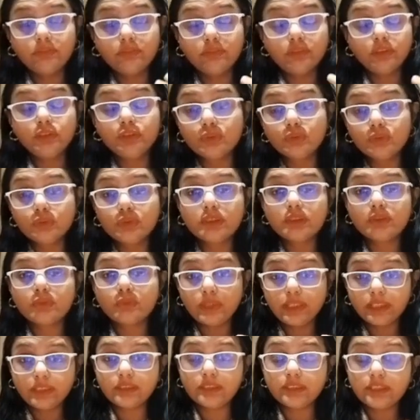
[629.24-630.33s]
used
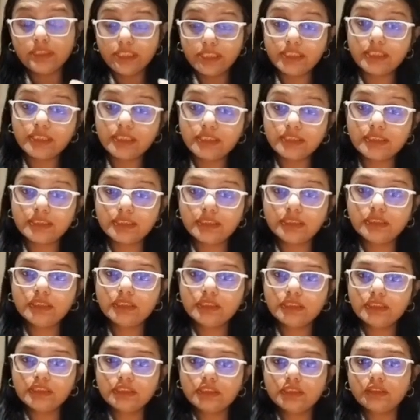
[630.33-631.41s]
when the data set
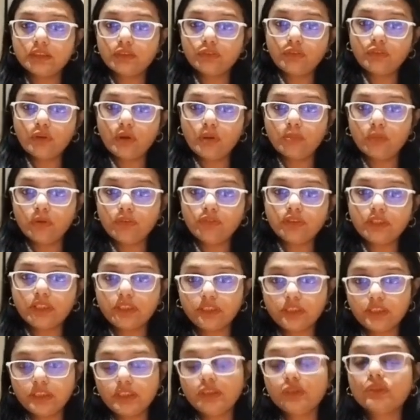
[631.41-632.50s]
is in the form of
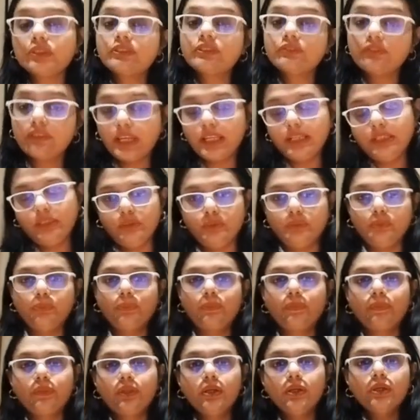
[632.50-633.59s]
continuous value.
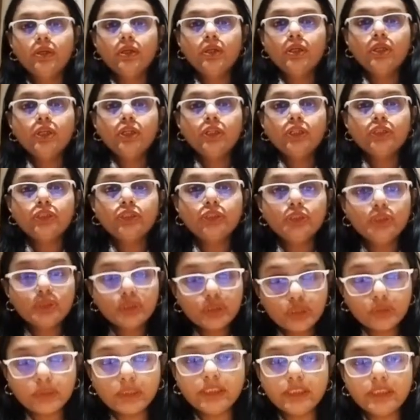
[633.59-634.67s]

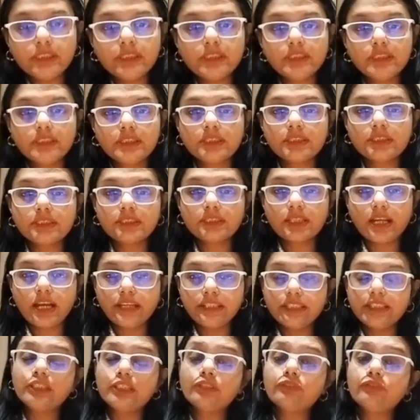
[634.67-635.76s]
Usually this is
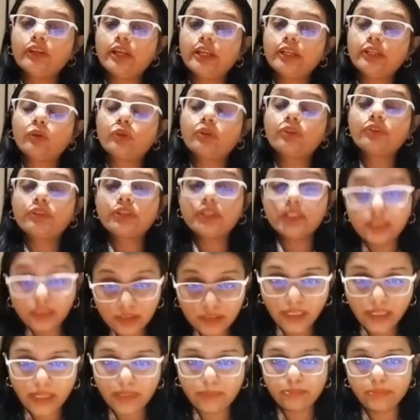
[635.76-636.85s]
identified on
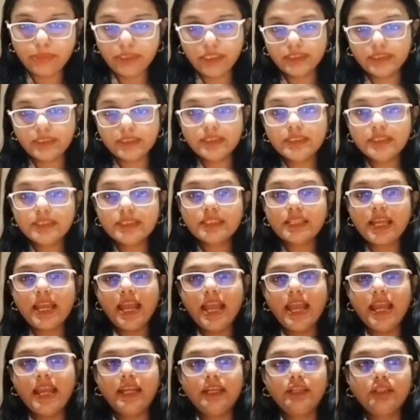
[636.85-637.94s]
real-time basis
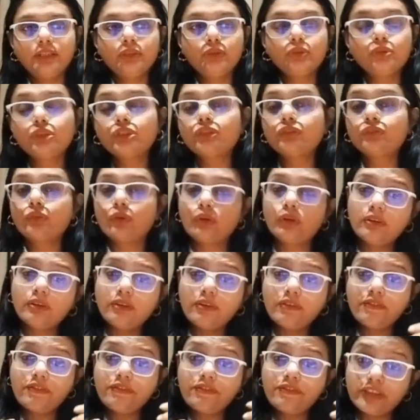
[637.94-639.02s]
and used for
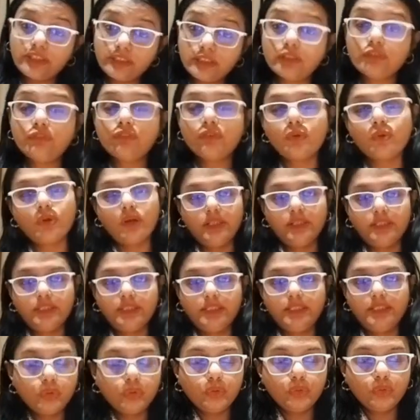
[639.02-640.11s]
weather
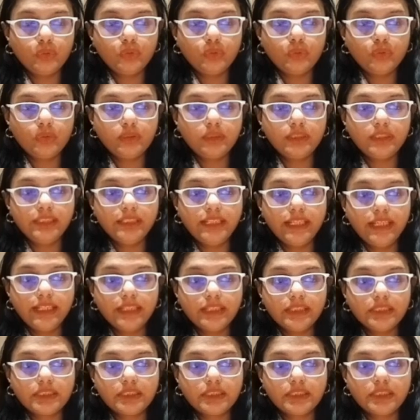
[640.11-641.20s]
forecasting. The
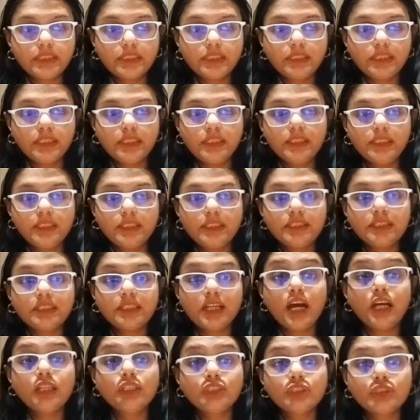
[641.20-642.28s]
next is
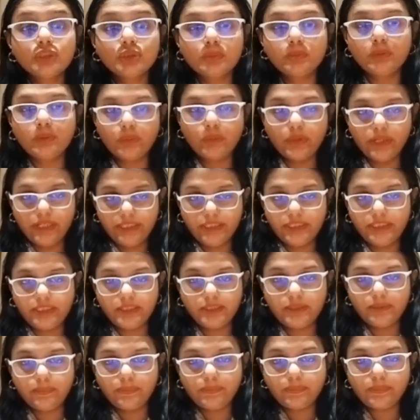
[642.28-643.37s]
unsupervised
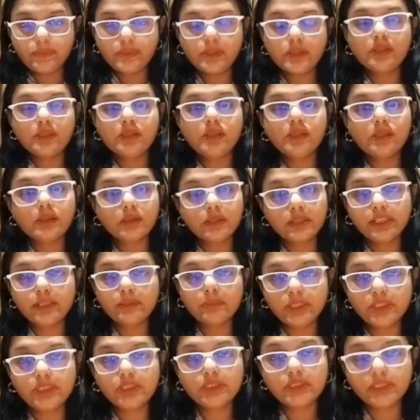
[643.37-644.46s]
learning
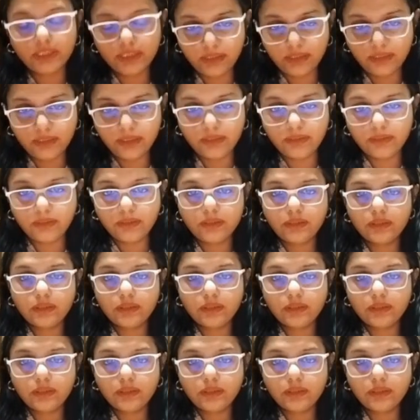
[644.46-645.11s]
based technique.